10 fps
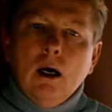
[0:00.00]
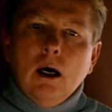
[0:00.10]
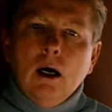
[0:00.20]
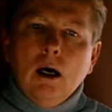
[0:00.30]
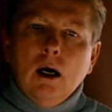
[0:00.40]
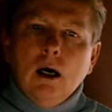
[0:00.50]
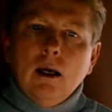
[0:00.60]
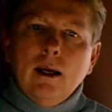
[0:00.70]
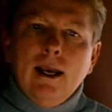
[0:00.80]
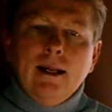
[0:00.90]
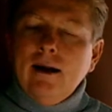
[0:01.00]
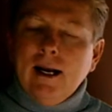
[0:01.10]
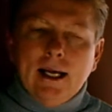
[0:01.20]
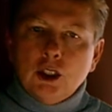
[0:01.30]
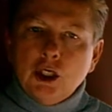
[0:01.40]
and they're
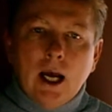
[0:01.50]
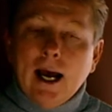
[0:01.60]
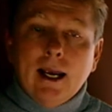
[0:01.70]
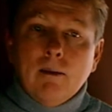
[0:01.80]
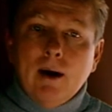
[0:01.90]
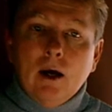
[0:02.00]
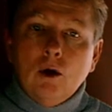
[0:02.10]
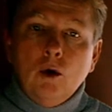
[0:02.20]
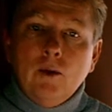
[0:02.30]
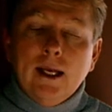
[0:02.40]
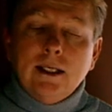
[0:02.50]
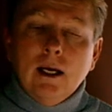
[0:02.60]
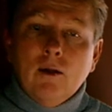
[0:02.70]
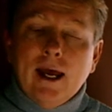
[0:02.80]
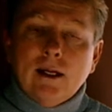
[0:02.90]
not shy about who they
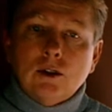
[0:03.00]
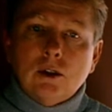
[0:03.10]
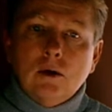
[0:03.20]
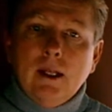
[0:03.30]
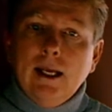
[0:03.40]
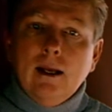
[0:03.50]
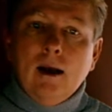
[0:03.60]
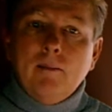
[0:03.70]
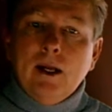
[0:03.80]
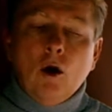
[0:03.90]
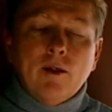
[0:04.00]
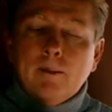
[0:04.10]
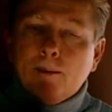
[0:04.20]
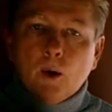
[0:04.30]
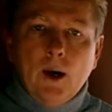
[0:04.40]
tell that to. I mean, all
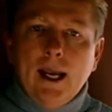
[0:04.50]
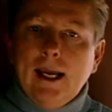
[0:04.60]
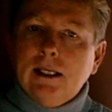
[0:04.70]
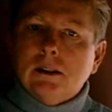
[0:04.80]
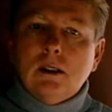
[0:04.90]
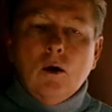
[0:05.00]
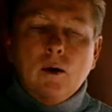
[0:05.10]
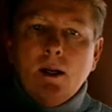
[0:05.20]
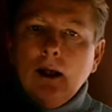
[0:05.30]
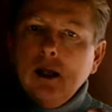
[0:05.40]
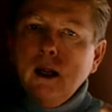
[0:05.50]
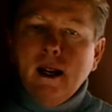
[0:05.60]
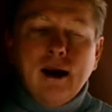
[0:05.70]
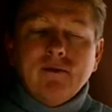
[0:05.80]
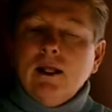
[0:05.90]
their parades and on
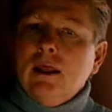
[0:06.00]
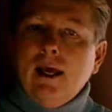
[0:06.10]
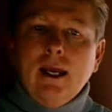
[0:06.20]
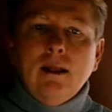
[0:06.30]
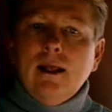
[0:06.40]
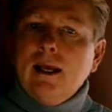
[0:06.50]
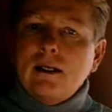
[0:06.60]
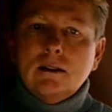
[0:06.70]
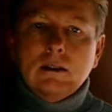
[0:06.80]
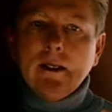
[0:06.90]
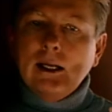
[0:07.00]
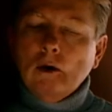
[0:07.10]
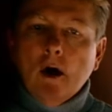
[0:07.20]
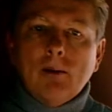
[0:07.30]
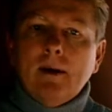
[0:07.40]
everything, they
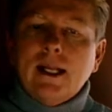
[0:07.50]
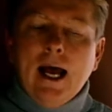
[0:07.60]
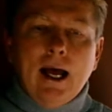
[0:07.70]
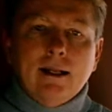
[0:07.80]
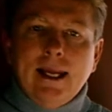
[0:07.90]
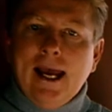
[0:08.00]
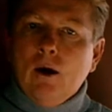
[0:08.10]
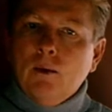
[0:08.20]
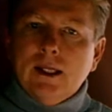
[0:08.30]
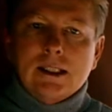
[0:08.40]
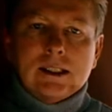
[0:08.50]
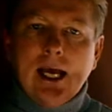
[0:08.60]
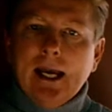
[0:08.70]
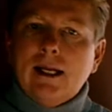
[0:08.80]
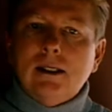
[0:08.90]
talk about down with the
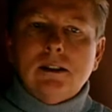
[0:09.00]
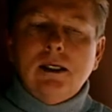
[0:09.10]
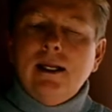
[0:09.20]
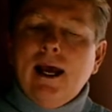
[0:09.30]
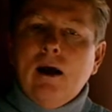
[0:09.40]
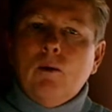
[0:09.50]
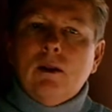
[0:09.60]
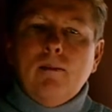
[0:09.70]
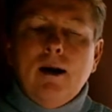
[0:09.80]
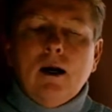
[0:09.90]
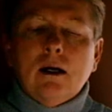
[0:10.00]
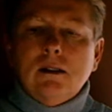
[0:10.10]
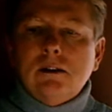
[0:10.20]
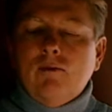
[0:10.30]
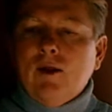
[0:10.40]
Zionists and down with America
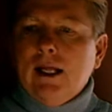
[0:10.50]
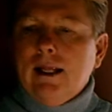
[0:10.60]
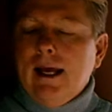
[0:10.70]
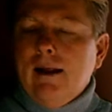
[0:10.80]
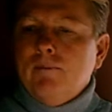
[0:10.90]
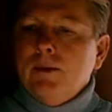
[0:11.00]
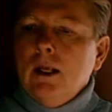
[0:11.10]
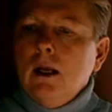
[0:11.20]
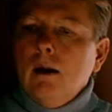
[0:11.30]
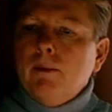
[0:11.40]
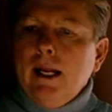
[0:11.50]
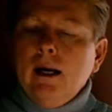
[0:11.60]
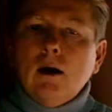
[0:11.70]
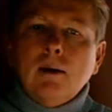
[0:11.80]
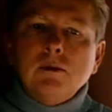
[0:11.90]
and stuff like that. But
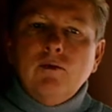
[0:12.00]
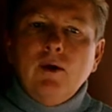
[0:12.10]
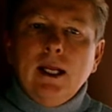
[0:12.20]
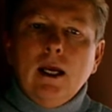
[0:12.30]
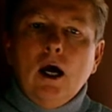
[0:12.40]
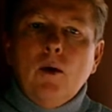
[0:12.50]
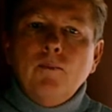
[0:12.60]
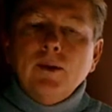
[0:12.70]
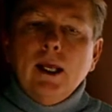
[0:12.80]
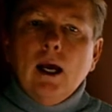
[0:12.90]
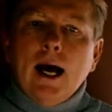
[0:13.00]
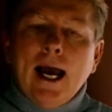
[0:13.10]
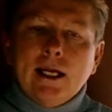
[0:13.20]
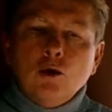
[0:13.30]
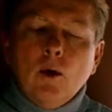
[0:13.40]
here comes a video.
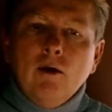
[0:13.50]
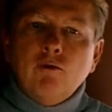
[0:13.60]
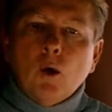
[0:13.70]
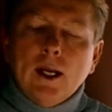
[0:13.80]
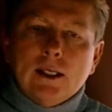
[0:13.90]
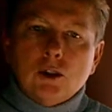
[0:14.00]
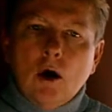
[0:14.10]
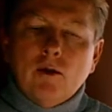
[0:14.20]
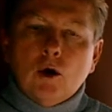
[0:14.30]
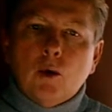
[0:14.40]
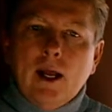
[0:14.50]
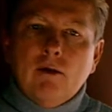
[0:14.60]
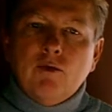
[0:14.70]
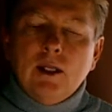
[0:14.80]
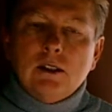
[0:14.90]
I-24 gets all the
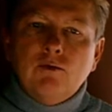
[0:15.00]
credit for this